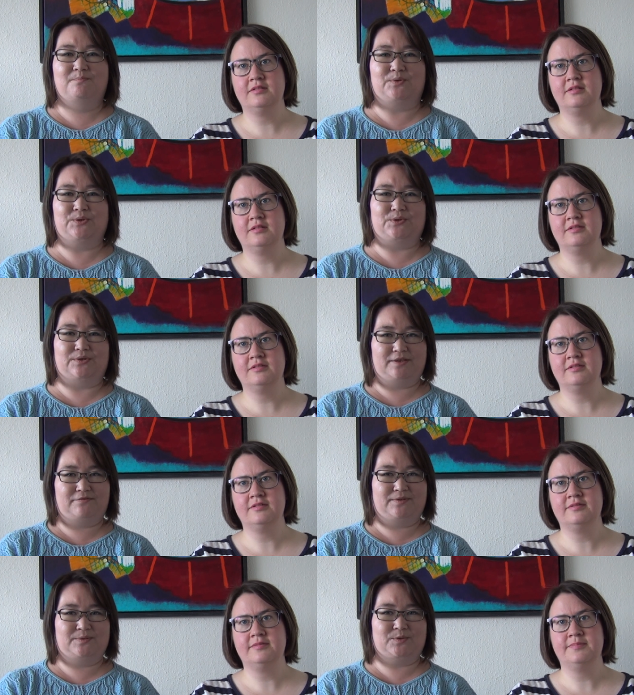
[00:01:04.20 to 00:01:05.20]
Speaker 1: Bundgaard
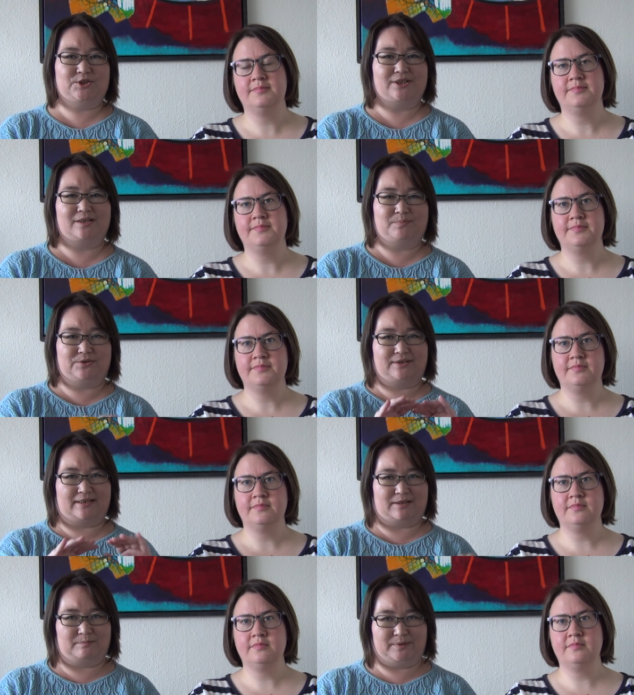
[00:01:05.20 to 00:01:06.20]
F, which I'll put
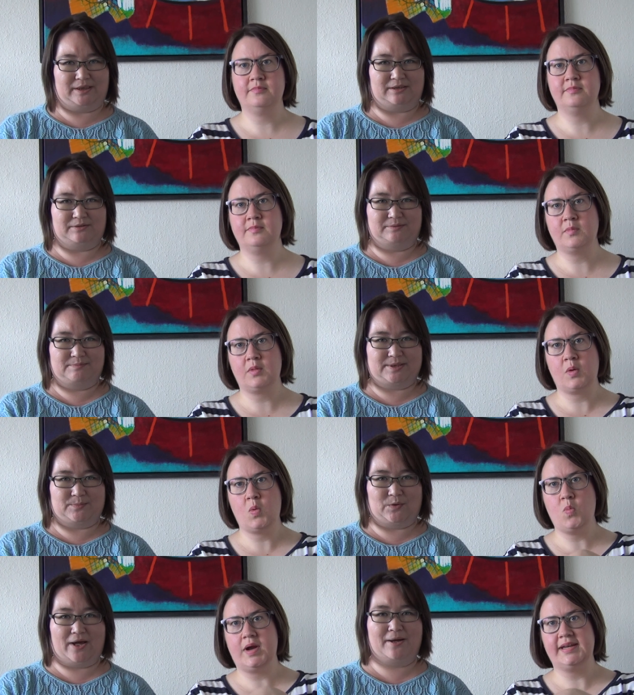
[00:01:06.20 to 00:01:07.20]
down below
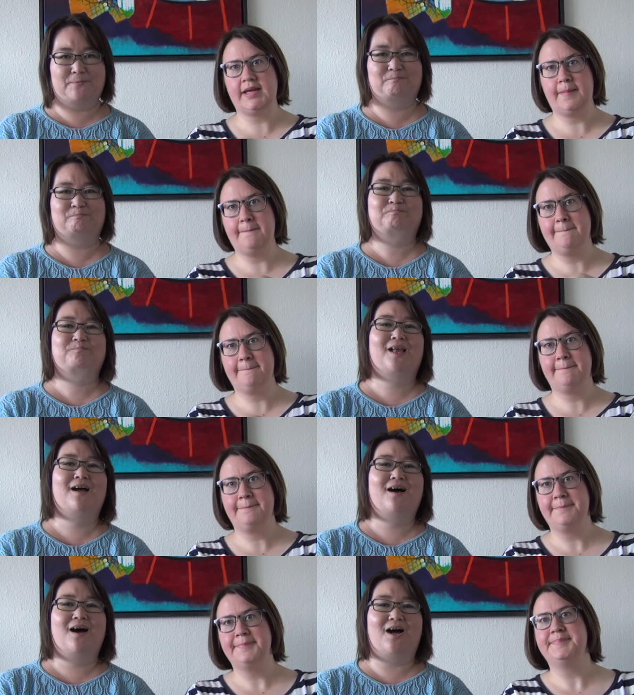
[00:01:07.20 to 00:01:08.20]
somewhere.
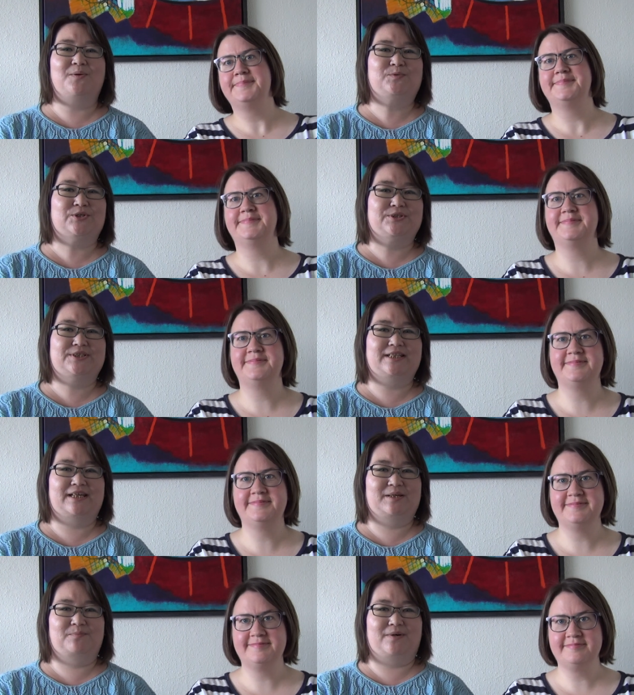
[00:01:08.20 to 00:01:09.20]
I'm joined
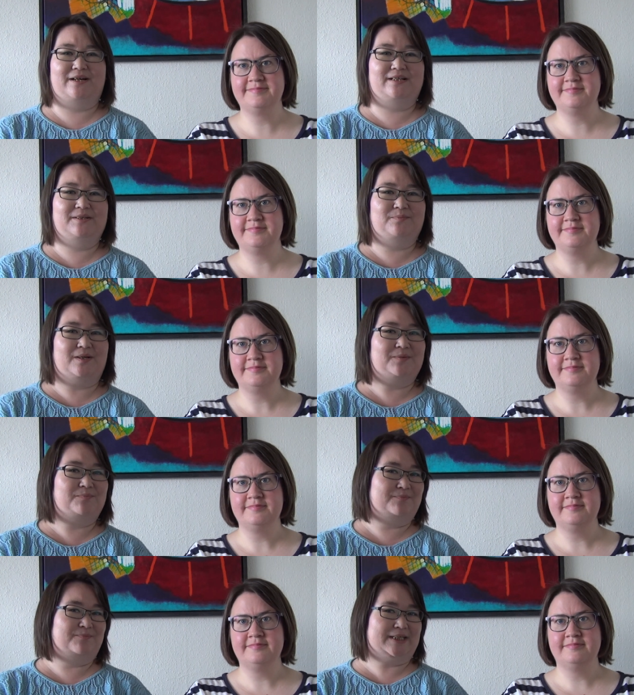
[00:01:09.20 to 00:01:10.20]
today by my
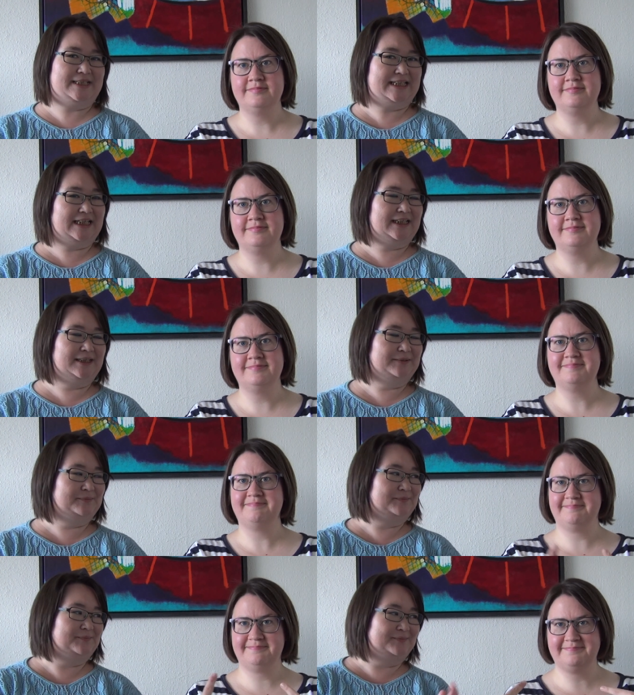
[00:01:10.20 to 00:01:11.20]
Speaker 2: bestie.
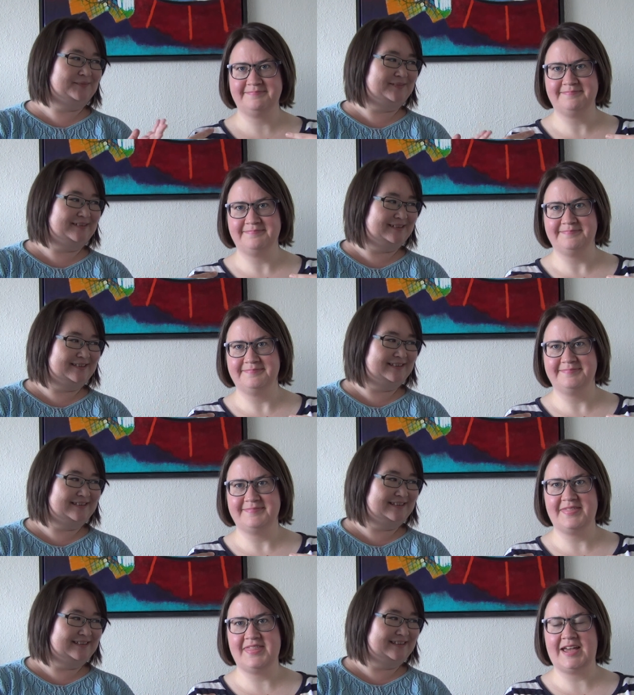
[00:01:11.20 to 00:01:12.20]

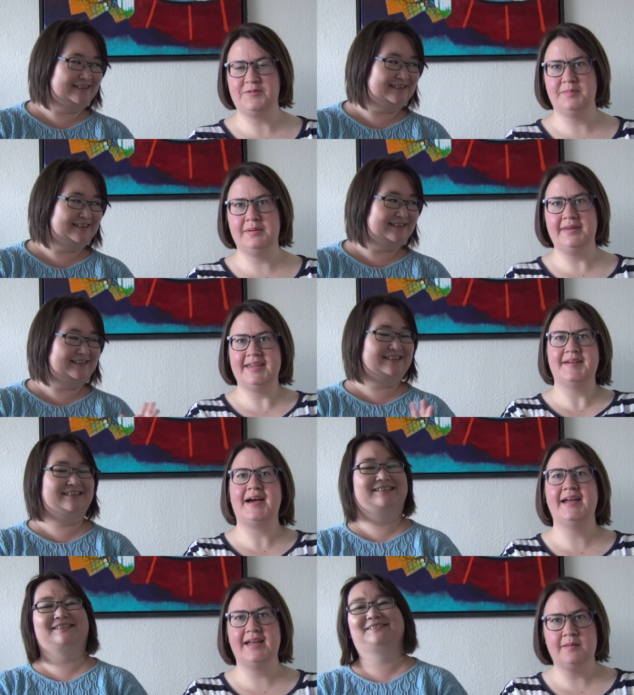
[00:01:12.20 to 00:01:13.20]
There would be me.
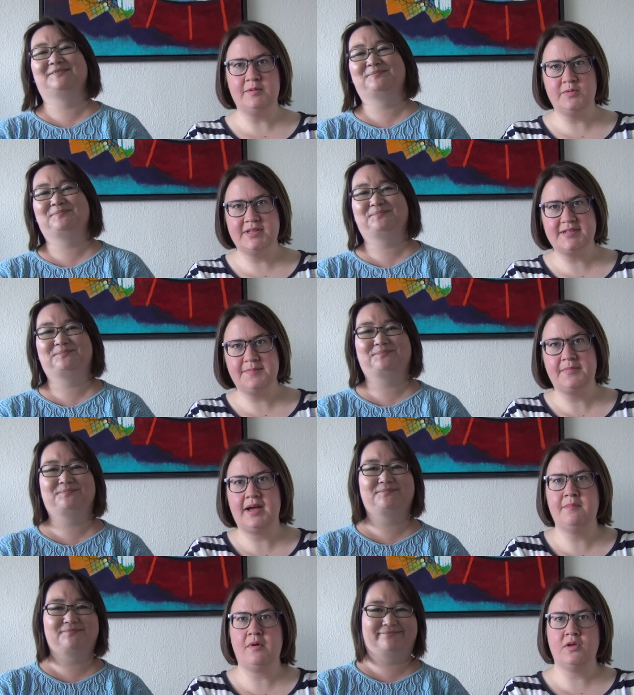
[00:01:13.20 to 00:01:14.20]
I am Louise.
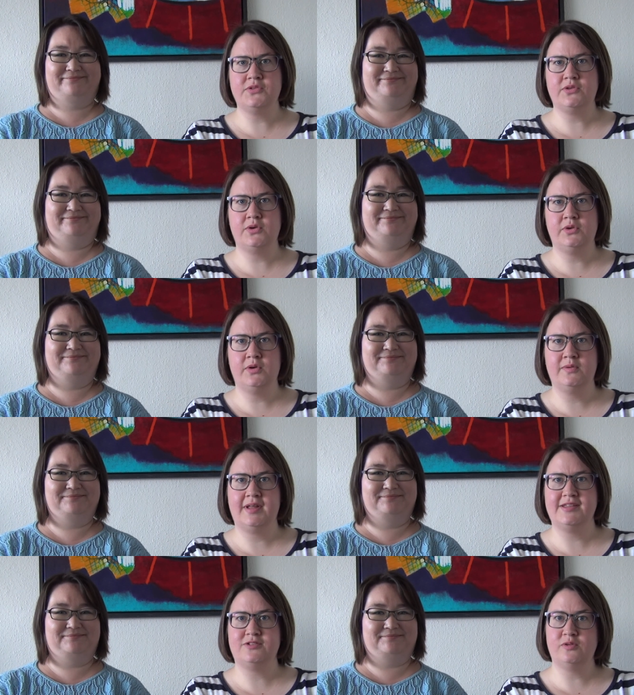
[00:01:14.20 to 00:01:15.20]
I'm also known
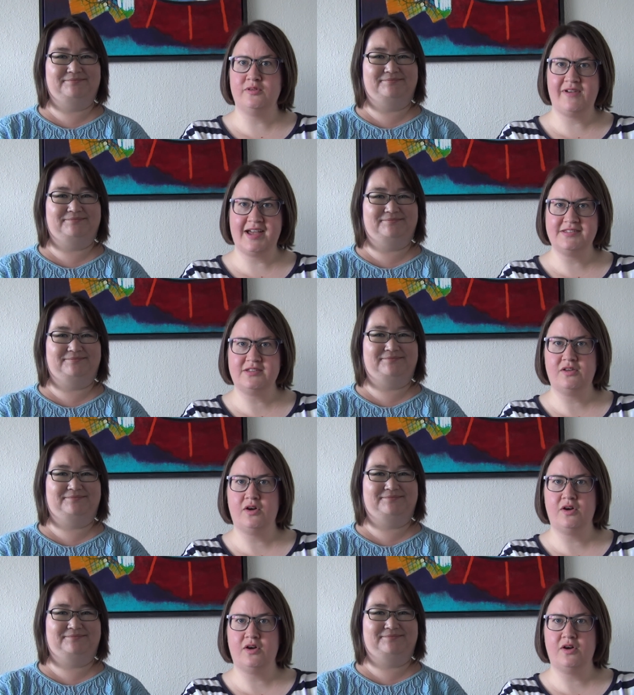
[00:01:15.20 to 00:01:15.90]
as louniverset